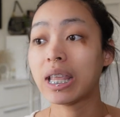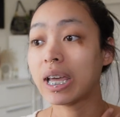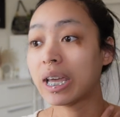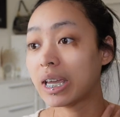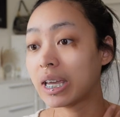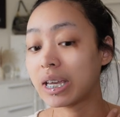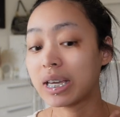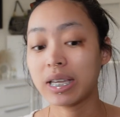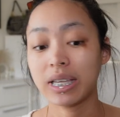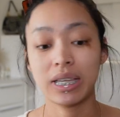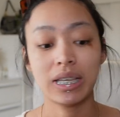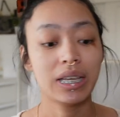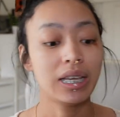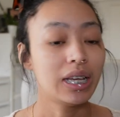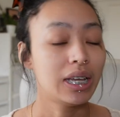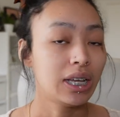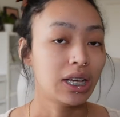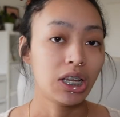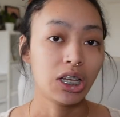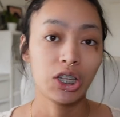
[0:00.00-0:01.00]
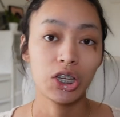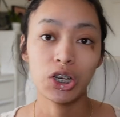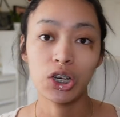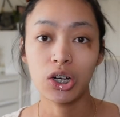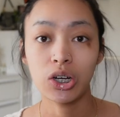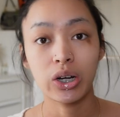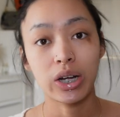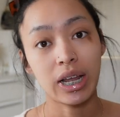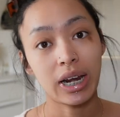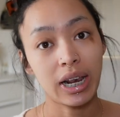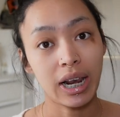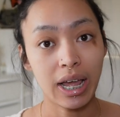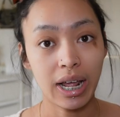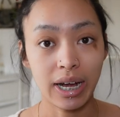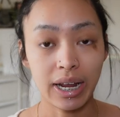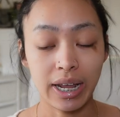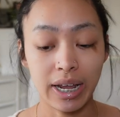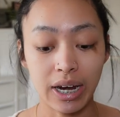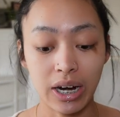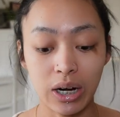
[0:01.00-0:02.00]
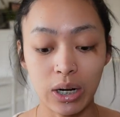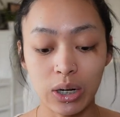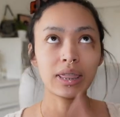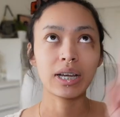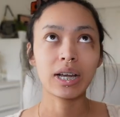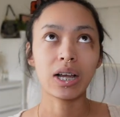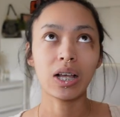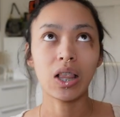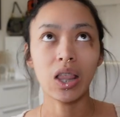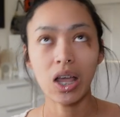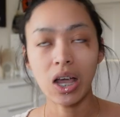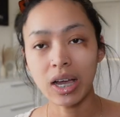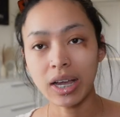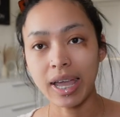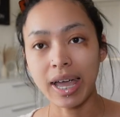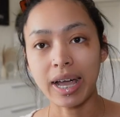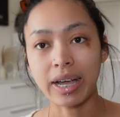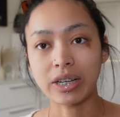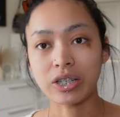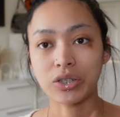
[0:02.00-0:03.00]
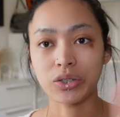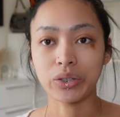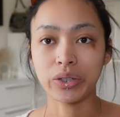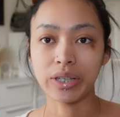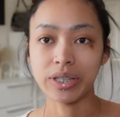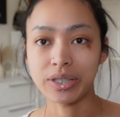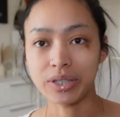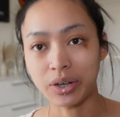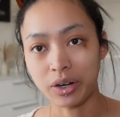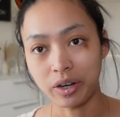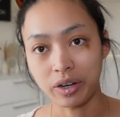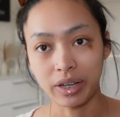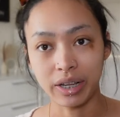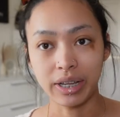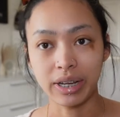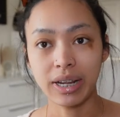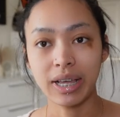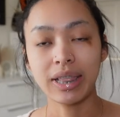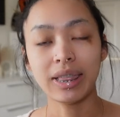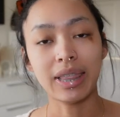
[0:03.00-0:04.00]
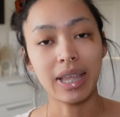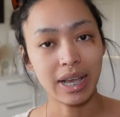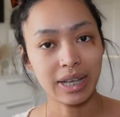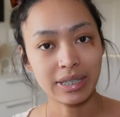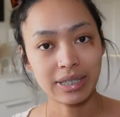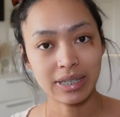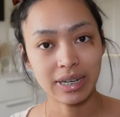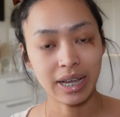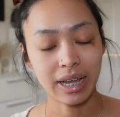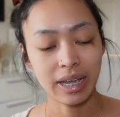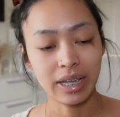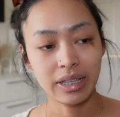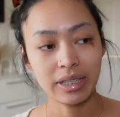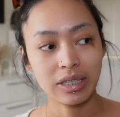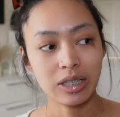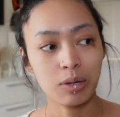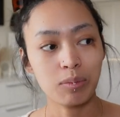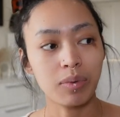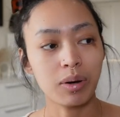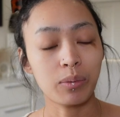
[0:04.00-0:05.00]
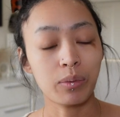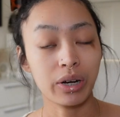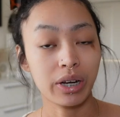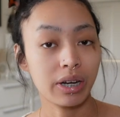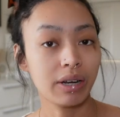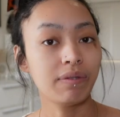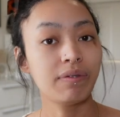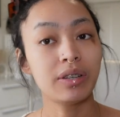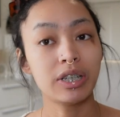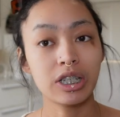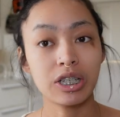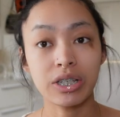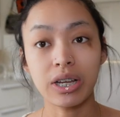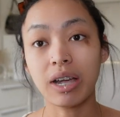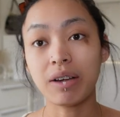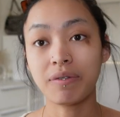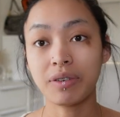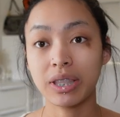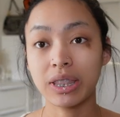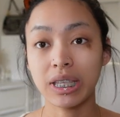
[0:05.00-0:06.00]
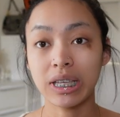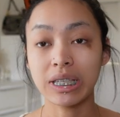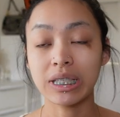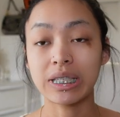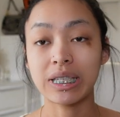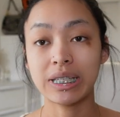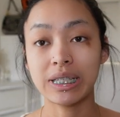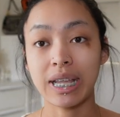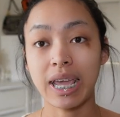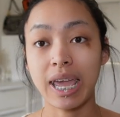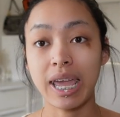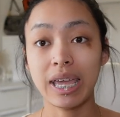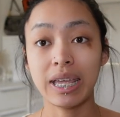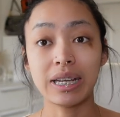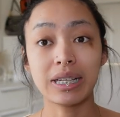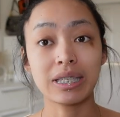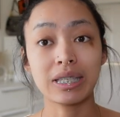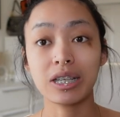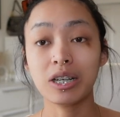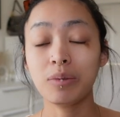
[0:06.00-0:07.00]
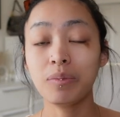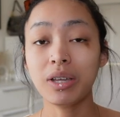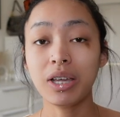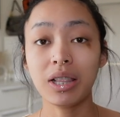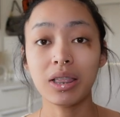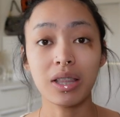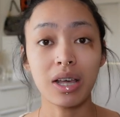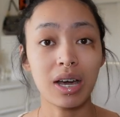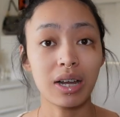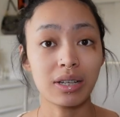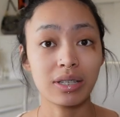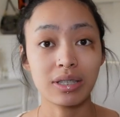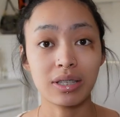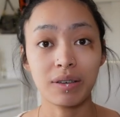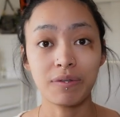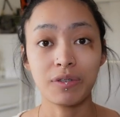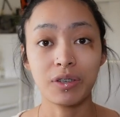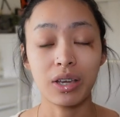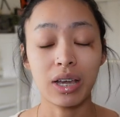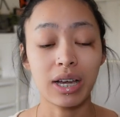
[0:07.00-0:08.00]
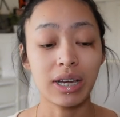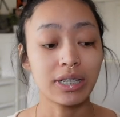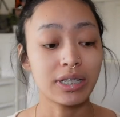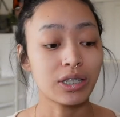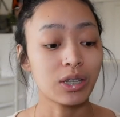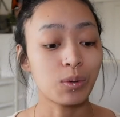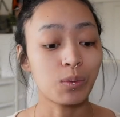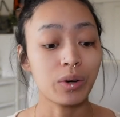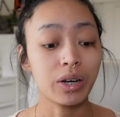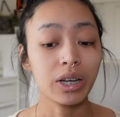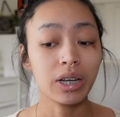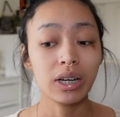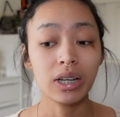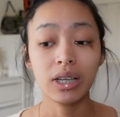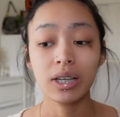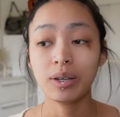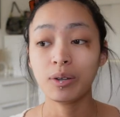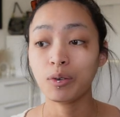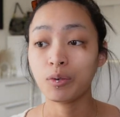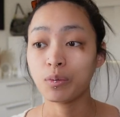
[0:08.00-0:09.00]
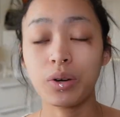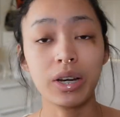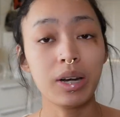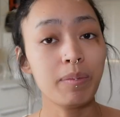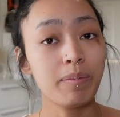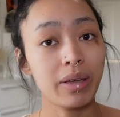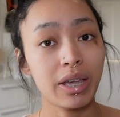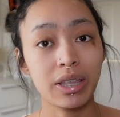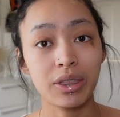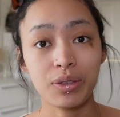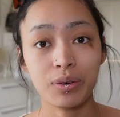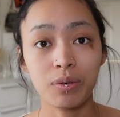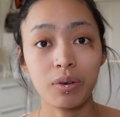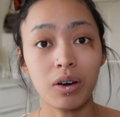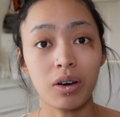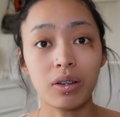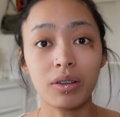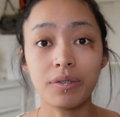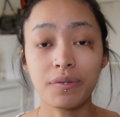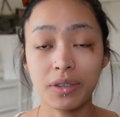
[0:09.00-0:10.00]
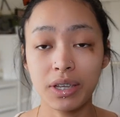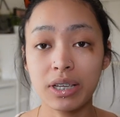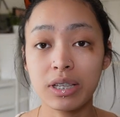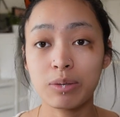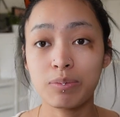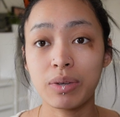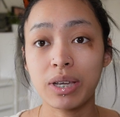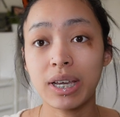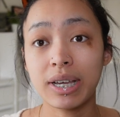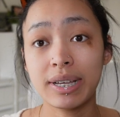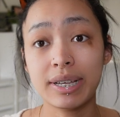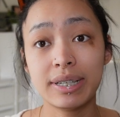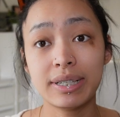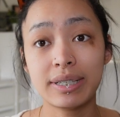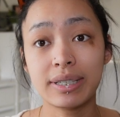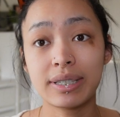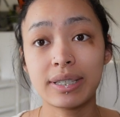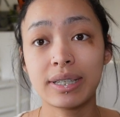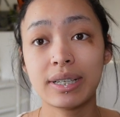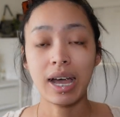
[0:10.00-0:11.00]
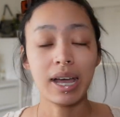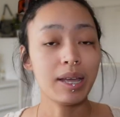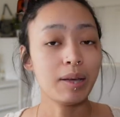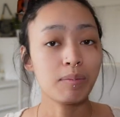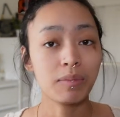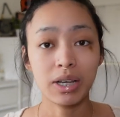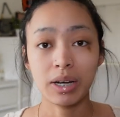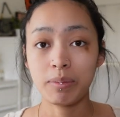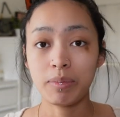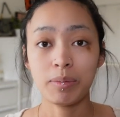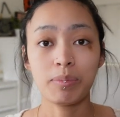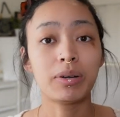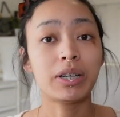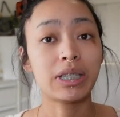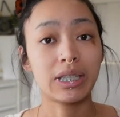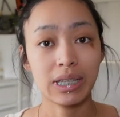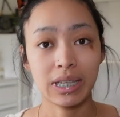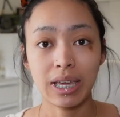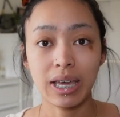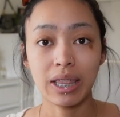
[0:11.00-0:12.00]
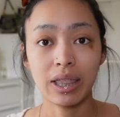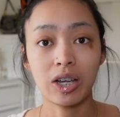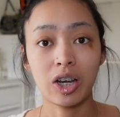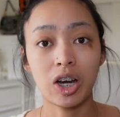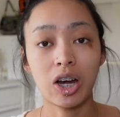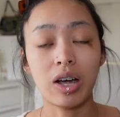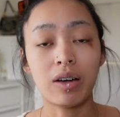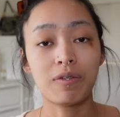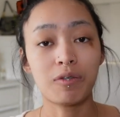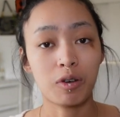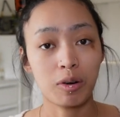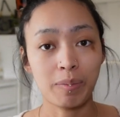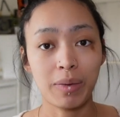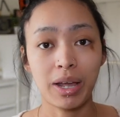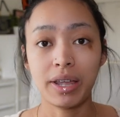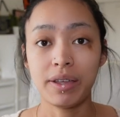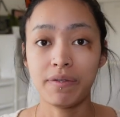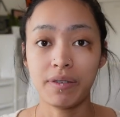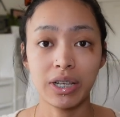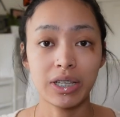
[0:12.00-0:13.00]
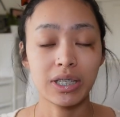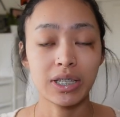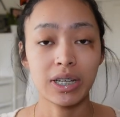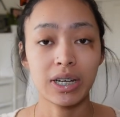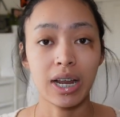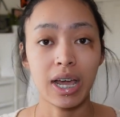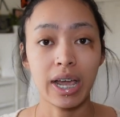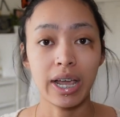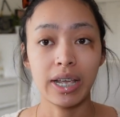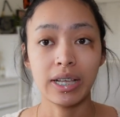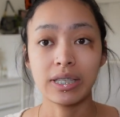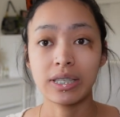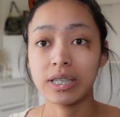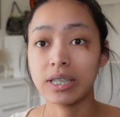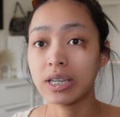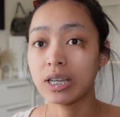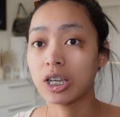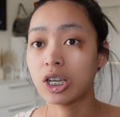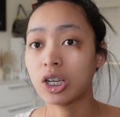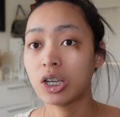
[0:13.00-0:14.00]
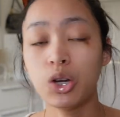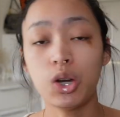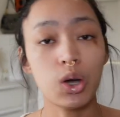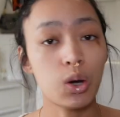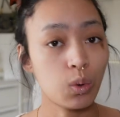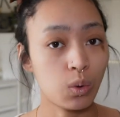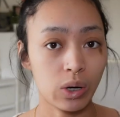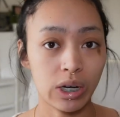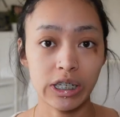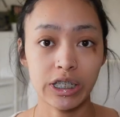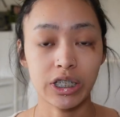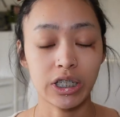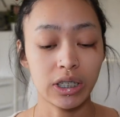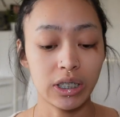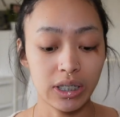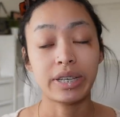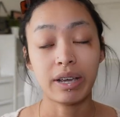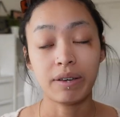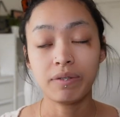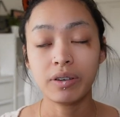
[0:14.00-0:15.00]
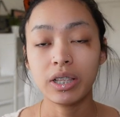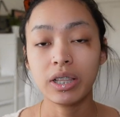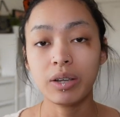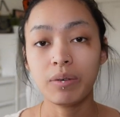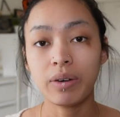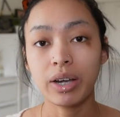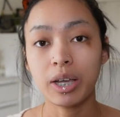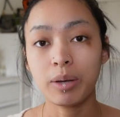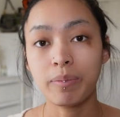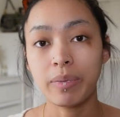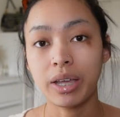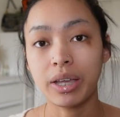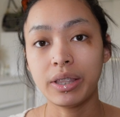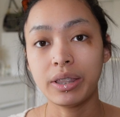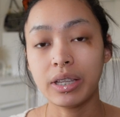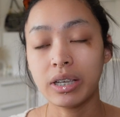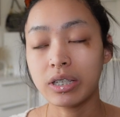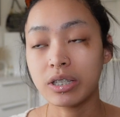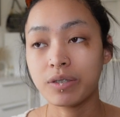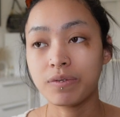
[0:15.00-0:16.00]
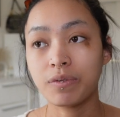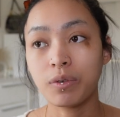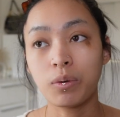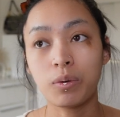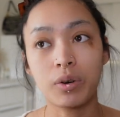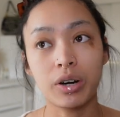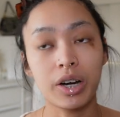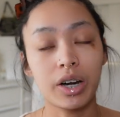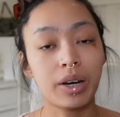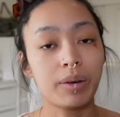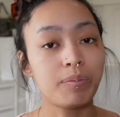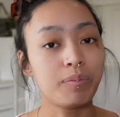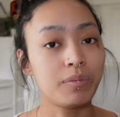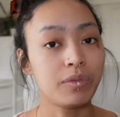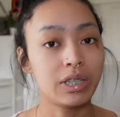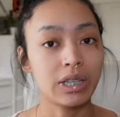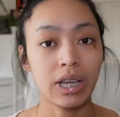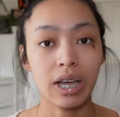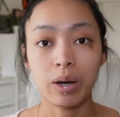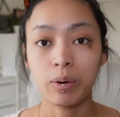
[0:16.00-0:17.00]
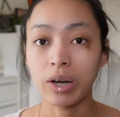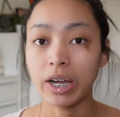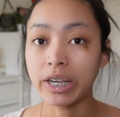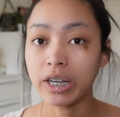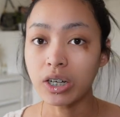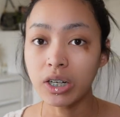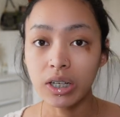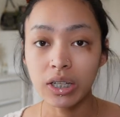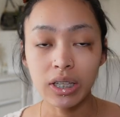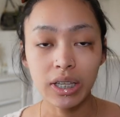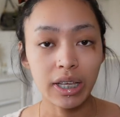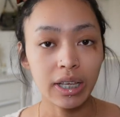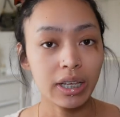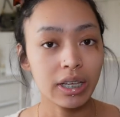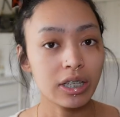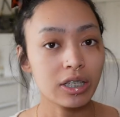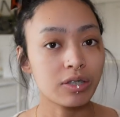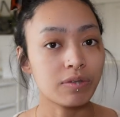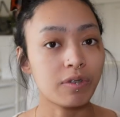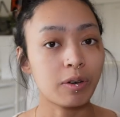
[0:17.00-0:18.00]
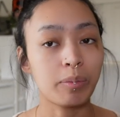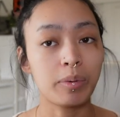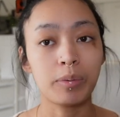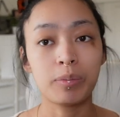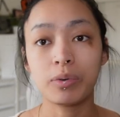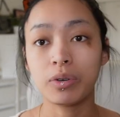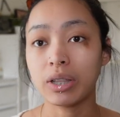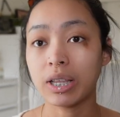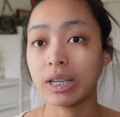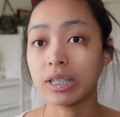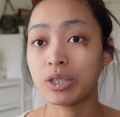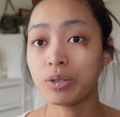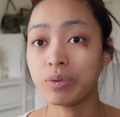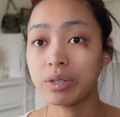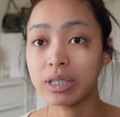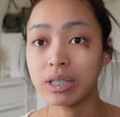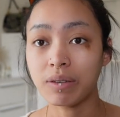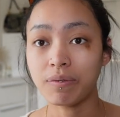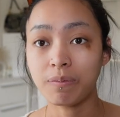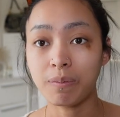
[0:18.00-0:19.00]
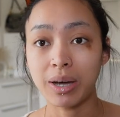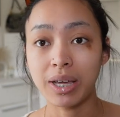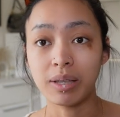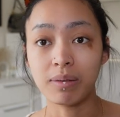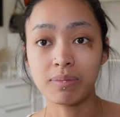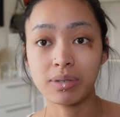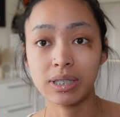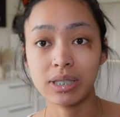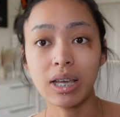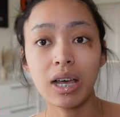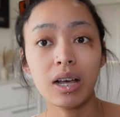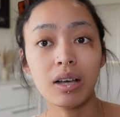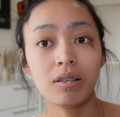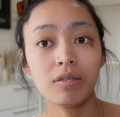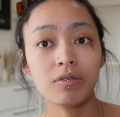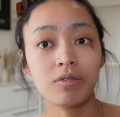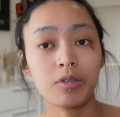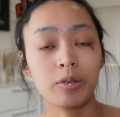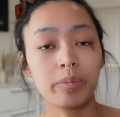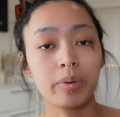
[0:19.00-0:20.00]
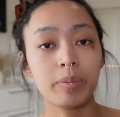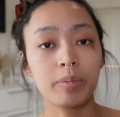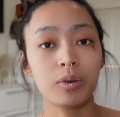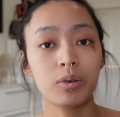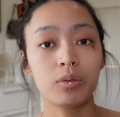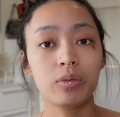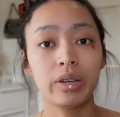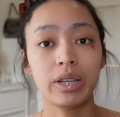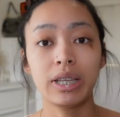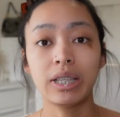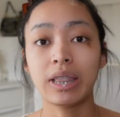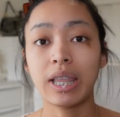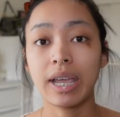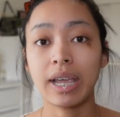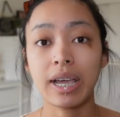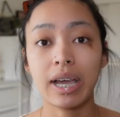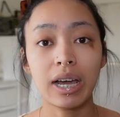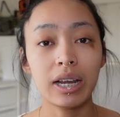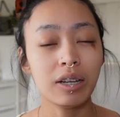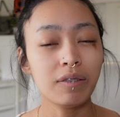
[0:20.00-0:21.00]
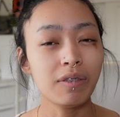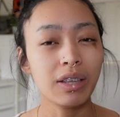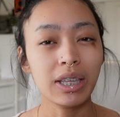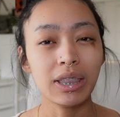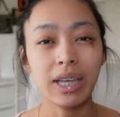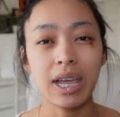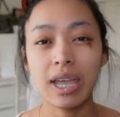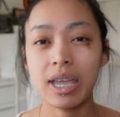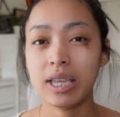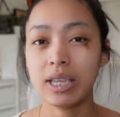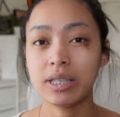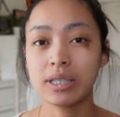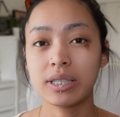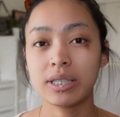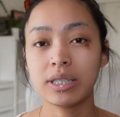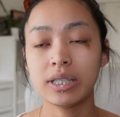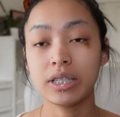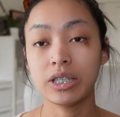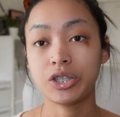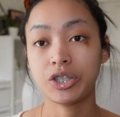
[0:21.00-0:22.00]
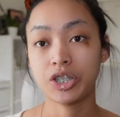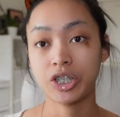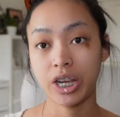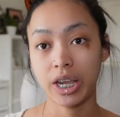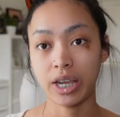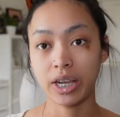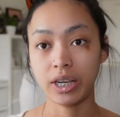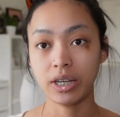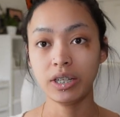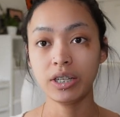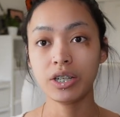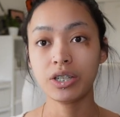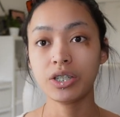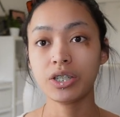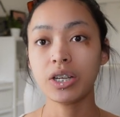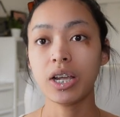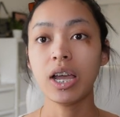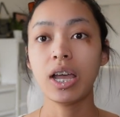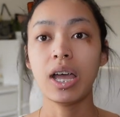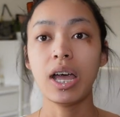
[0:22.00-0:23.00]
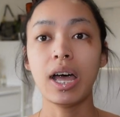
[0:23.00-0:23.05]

like your girl got a lot of hair. The clock actually started last night, but we're gonna finish everything today and it's gonna be a lot of stuff, you guys. So we're gonna we're gonna bang through all of this because I am gonna be put together for my event tonight. No question. Definitely recommend this for DIY girlies, for people who like doing stuff by themselves, for people who need like kind of like that instant change.